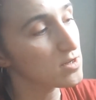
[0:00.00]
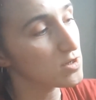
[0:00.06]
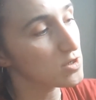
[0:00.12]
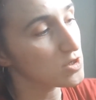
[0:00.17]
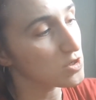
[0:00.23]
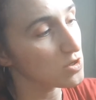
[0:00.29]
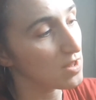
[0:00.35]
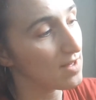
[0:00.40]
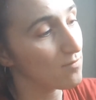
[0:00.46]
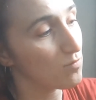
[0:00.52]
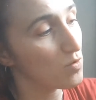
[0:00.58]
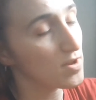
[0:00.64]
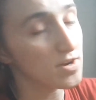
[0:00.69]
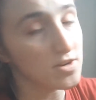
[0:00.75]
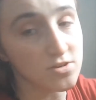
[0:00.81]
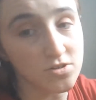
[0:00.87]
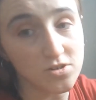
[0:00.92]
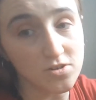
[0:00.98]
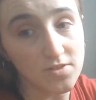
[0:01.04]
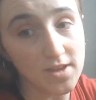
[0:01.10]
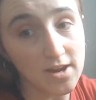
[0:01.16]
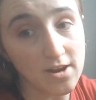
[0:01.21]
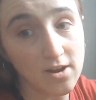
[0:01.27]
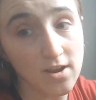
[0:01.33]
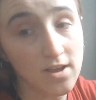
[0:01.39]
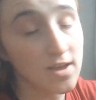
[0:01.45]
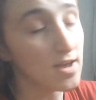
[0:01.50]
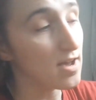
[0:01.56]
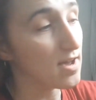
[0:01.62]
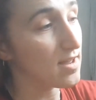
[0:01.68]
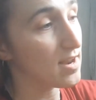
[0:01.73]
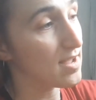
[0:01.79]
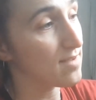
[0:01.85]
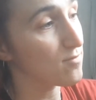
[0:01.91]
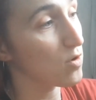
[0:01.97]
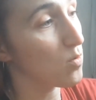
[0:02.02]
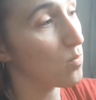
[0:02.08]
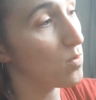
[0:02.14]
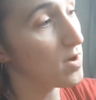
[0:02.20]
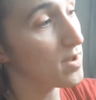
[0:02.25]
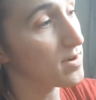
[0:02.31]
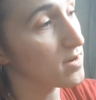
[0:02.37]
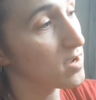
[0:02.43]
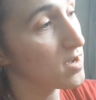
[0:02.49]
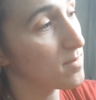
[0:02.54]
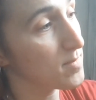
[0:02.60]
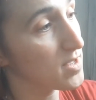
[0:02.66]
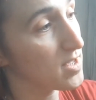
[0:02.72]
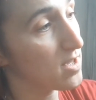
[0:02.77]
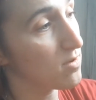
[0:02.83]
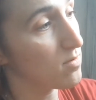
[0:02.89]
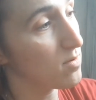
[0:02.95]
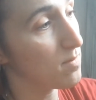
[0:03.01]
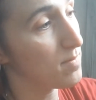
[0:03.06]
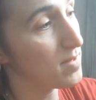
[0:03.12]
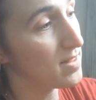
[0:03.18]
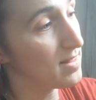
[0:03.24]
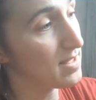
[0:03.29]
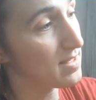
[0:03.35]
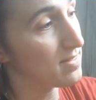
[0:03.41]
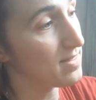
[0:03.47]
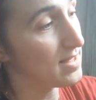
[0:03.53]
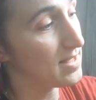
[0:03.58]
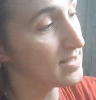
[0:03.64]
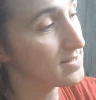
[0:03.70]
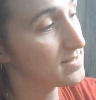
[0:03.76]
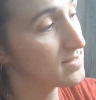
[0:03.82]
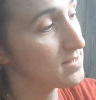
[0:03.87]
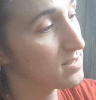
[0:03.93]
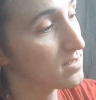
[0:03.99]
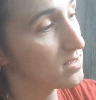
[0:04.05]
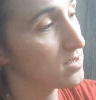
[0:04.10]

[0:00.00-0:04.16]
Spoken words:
So you'll have one under there, and I've got one coming out a bit like this.